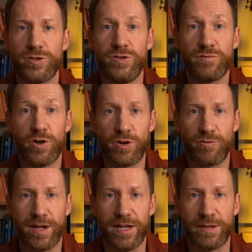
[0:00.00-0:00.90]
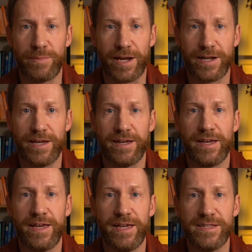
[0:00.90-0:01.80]
Once you've got a great lead magnet,
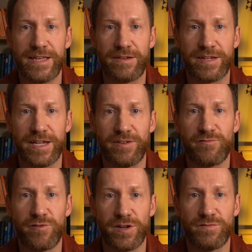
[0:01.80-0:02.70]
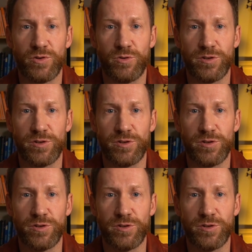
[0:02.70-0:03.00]
here's how to get it in front of your